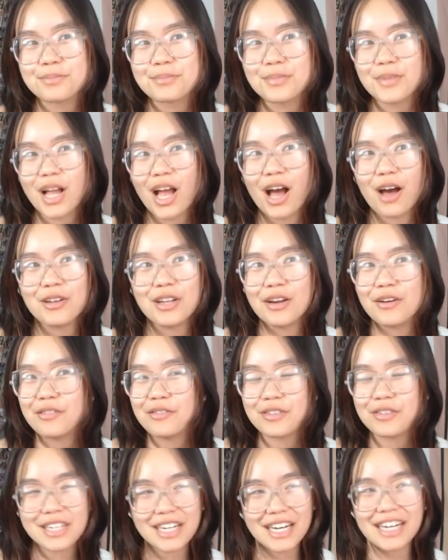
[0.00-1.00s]
never
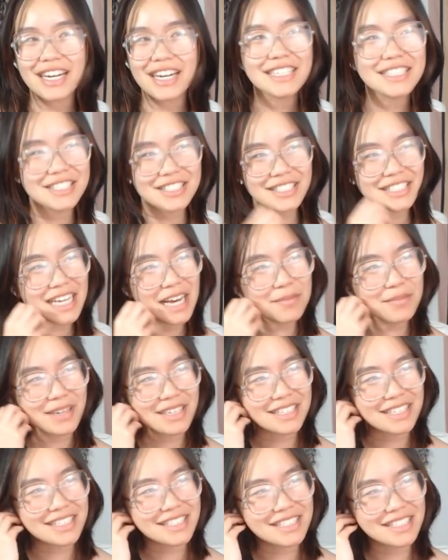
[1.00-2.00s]
forget, and I still stand by
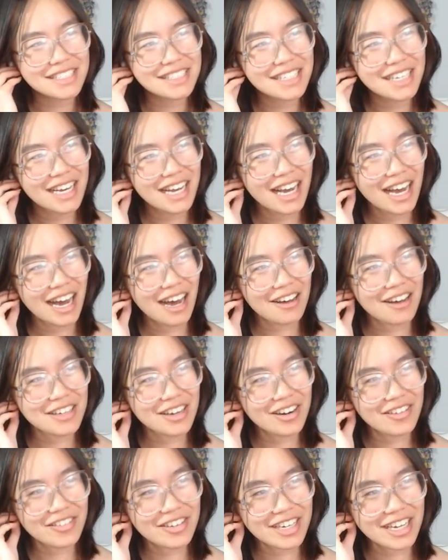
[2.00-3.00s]
this. I'll
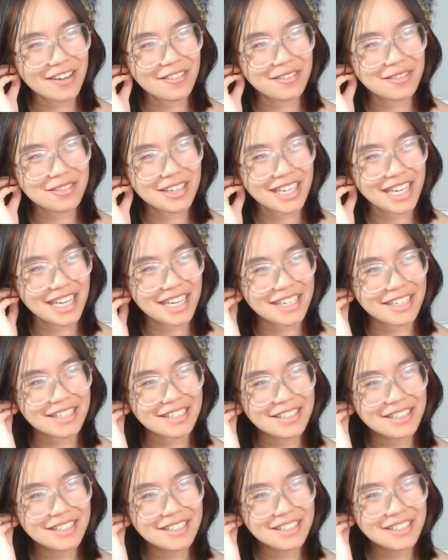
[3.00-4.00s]
never forget when like
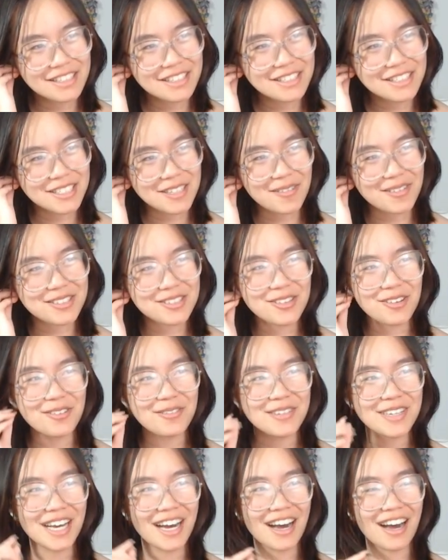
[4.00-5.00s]
someone told
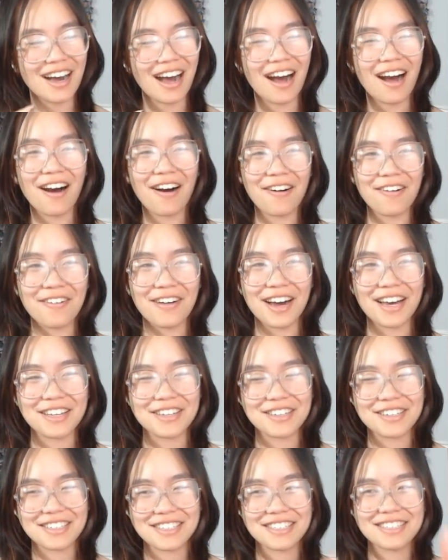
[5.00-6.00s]
me how I
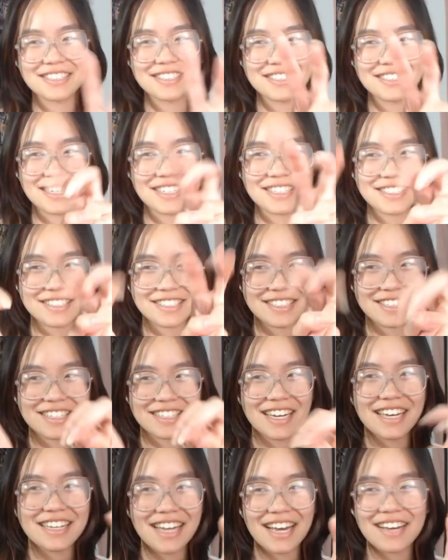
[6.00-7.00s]
look sexy,
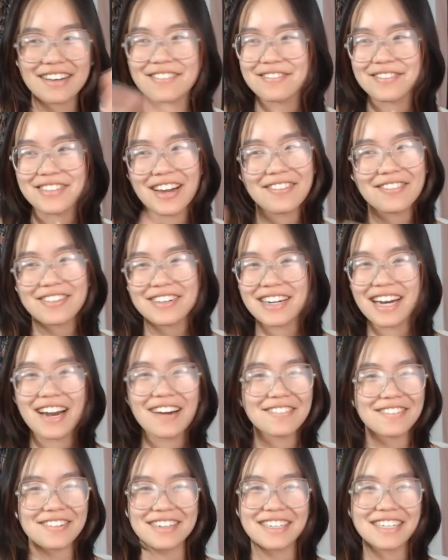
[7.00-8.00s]
and I have never
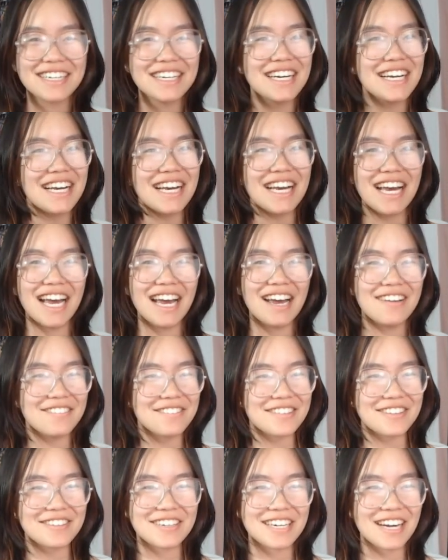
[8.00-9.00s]
ever
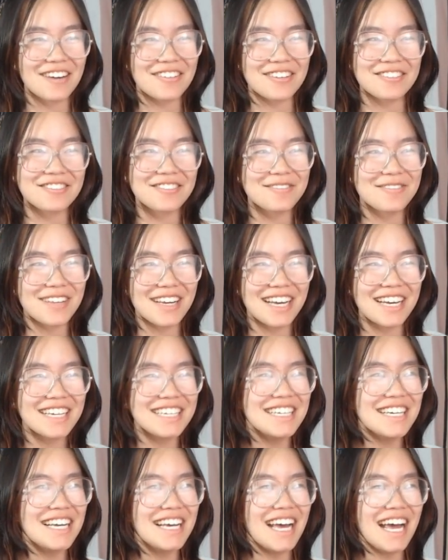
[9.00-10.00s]
recovered from
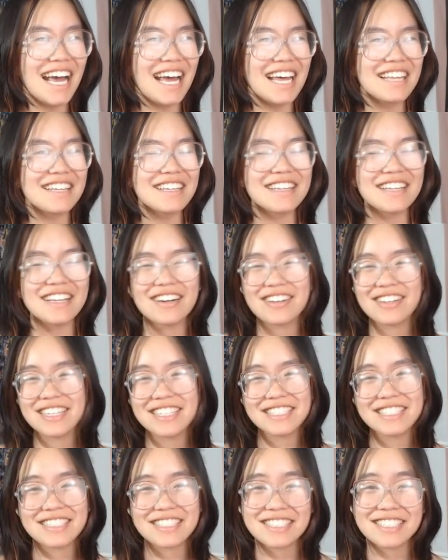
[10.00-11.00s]
that. And literally
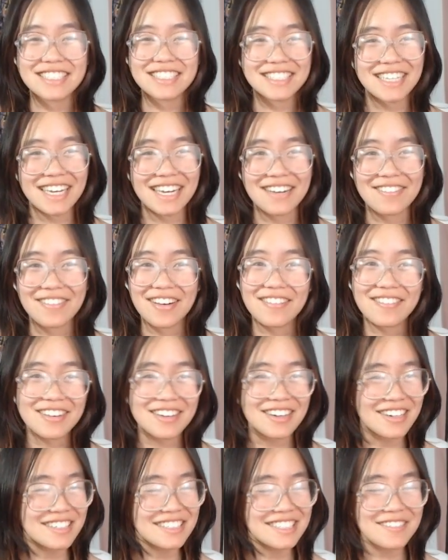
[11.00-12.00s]
to this day, if I ever
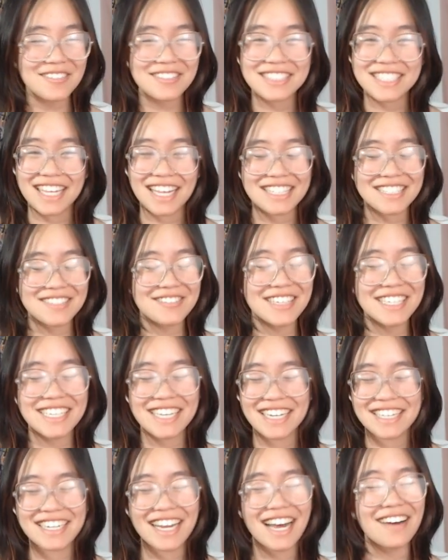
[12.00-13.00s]
heard someone say that to me
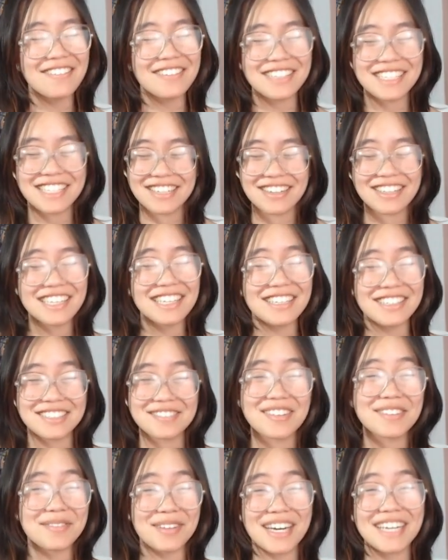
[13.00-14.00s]
again, I would literally lose
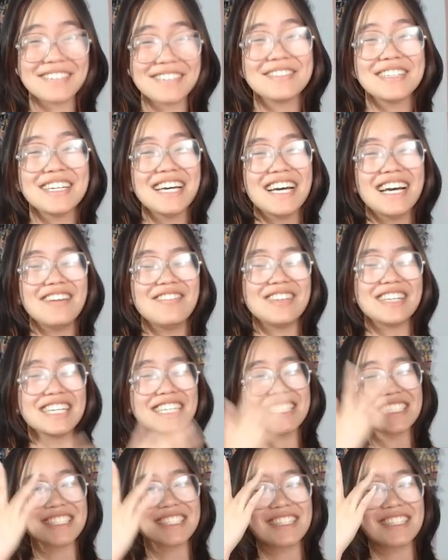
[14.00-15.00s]
my mind,
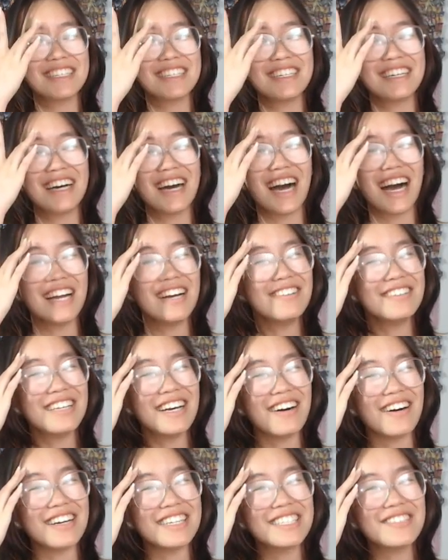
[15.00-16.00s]
because I don't
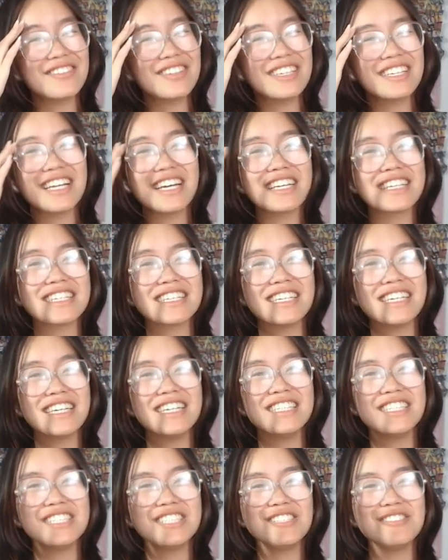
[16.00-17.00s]
know, I just feel like
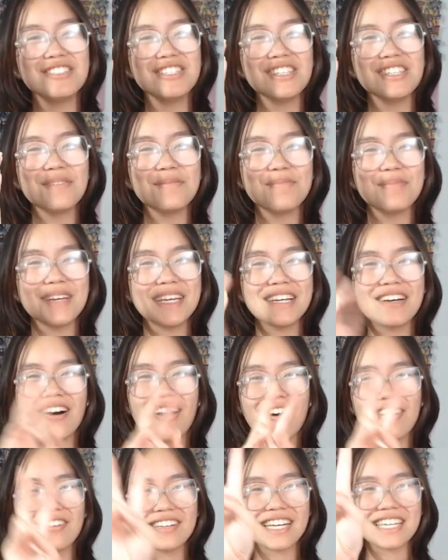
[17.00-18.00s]
being
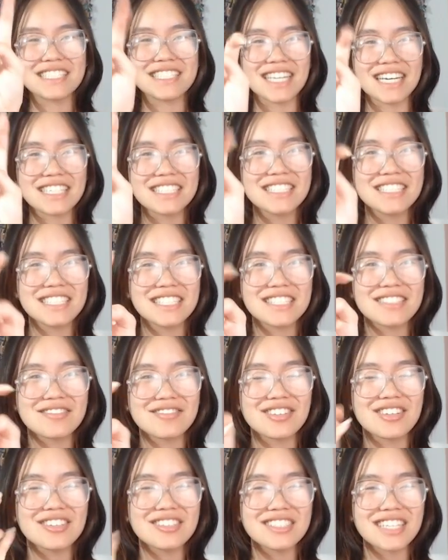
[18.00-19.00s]
called like sexy just
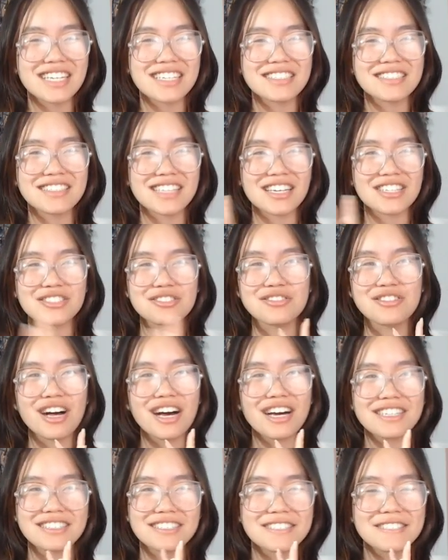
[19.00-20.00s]
feels like
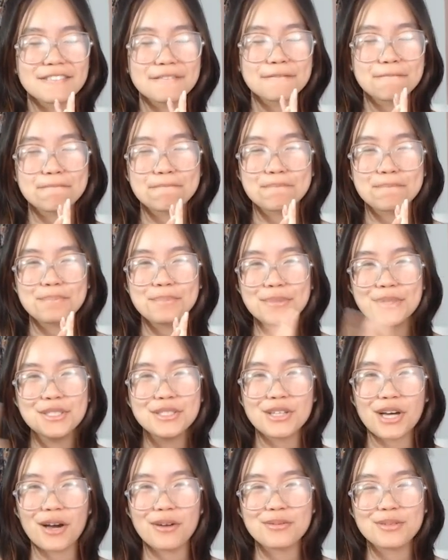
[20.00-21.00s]
sexualized.
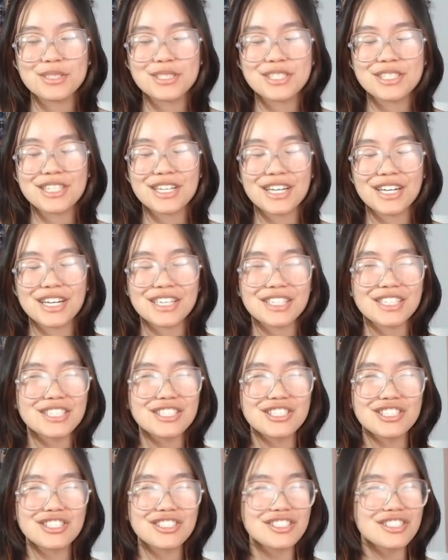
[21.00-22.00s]
So I'm just like,
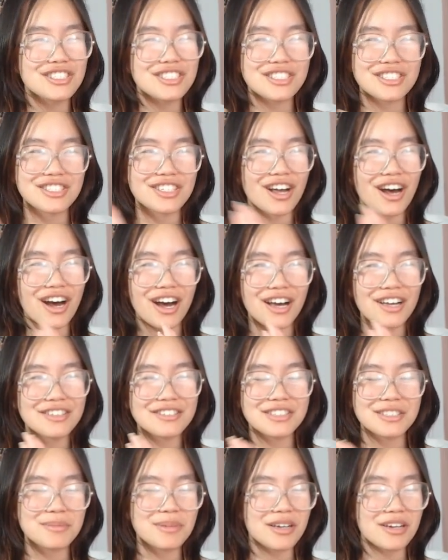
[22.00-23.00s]
this just does not
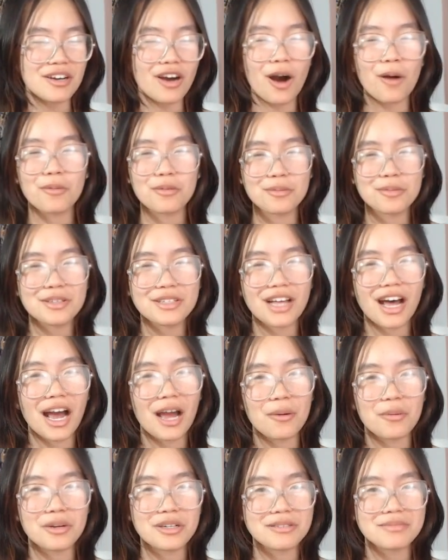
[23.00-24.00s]
seem like a compliment that
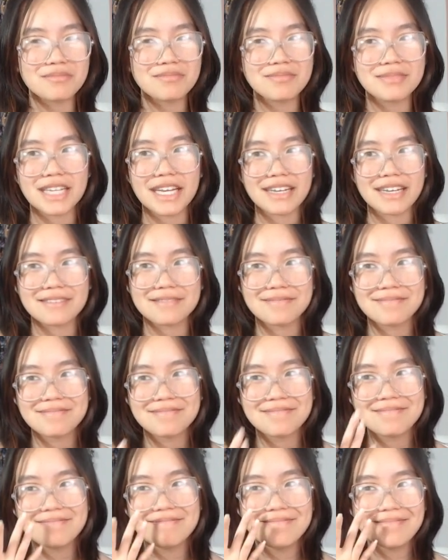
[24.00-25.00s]
I would take,
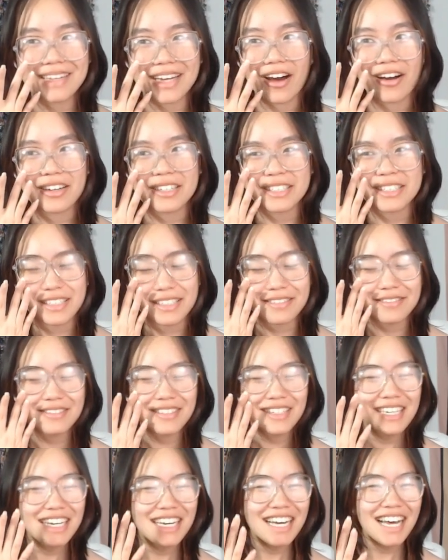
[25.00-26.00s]
like honestly.
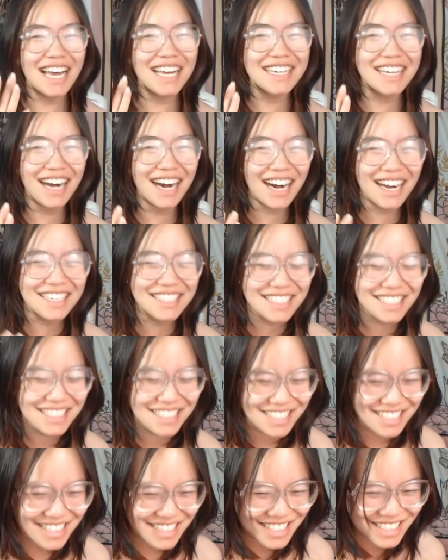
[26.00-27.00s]
To be
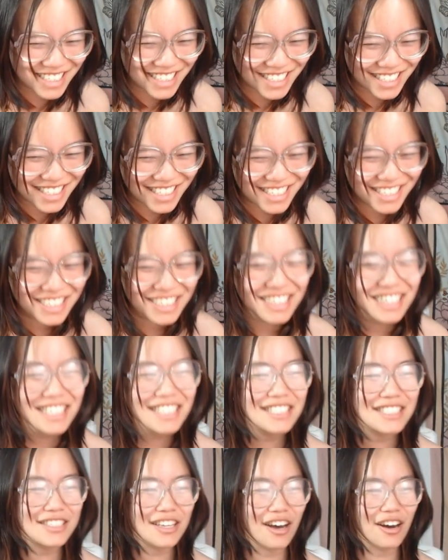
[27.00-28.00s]
honest.
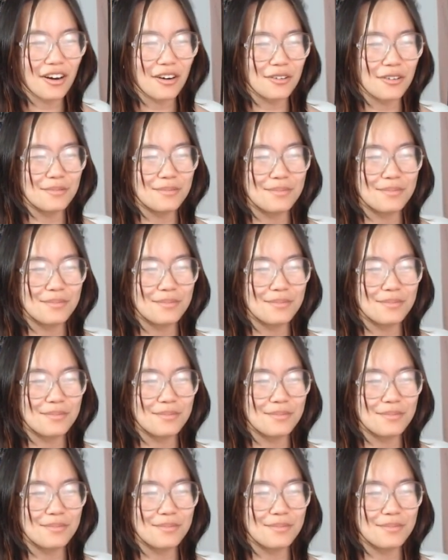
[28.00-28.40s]
So